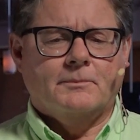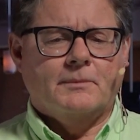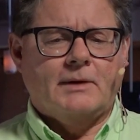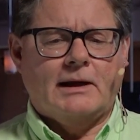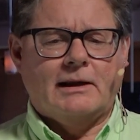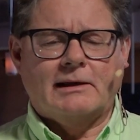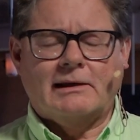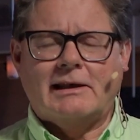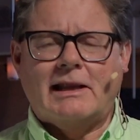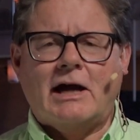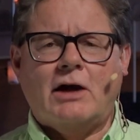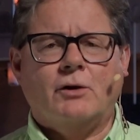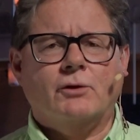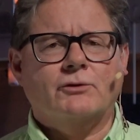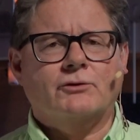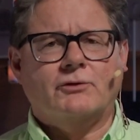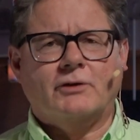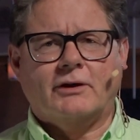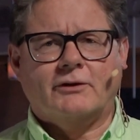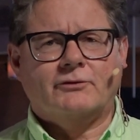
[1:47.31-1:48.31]

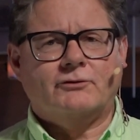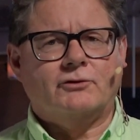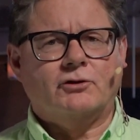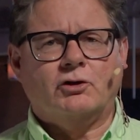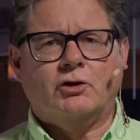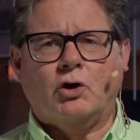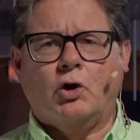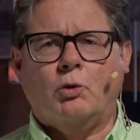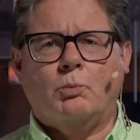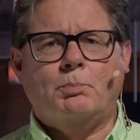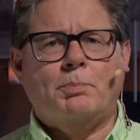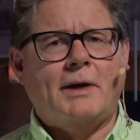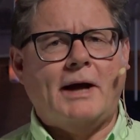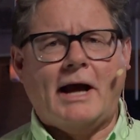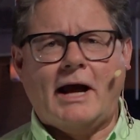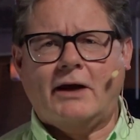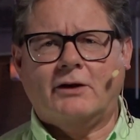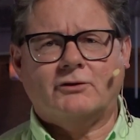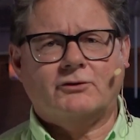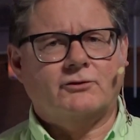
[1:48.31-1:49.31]
allows us to go
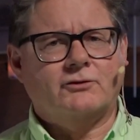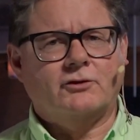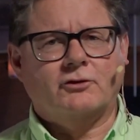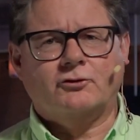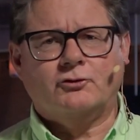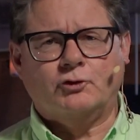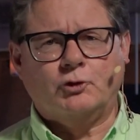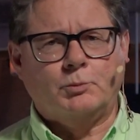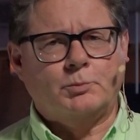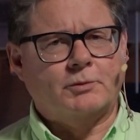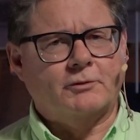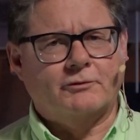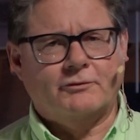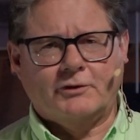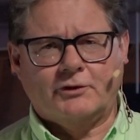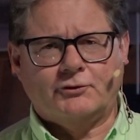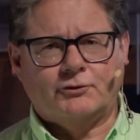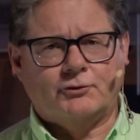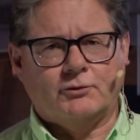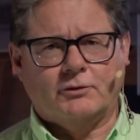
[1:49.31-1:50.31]
past the
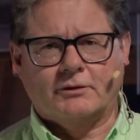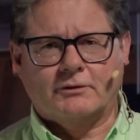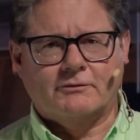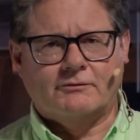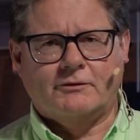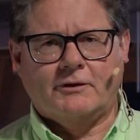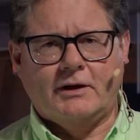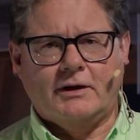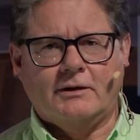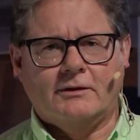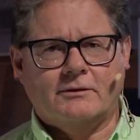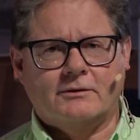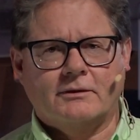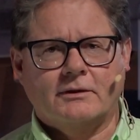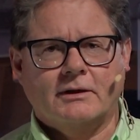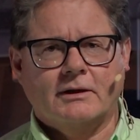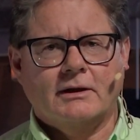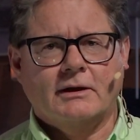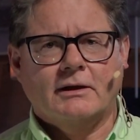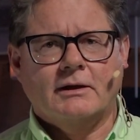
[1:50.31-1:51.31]
superficial in faith
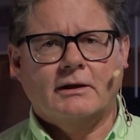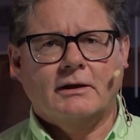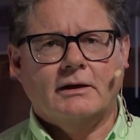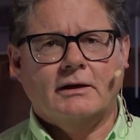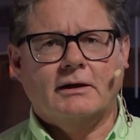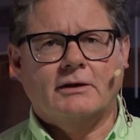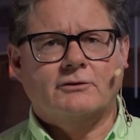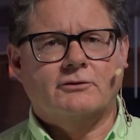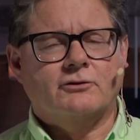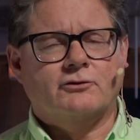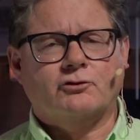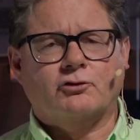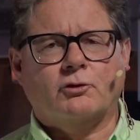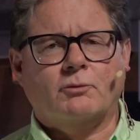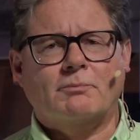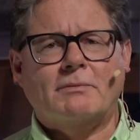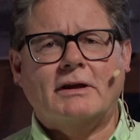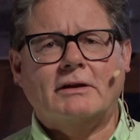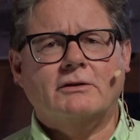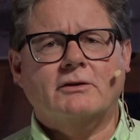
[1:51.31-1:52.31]
into
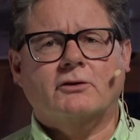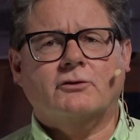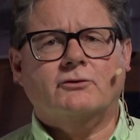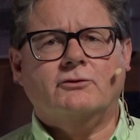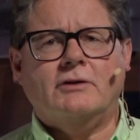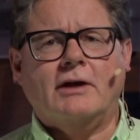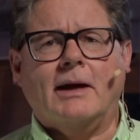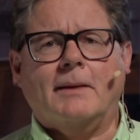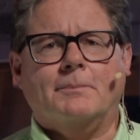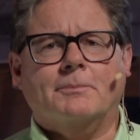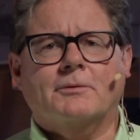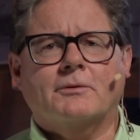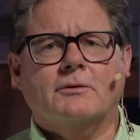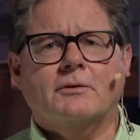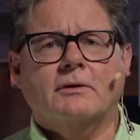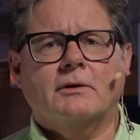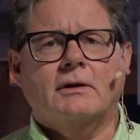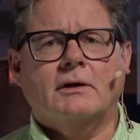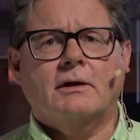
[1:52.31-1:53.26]
tremendous depth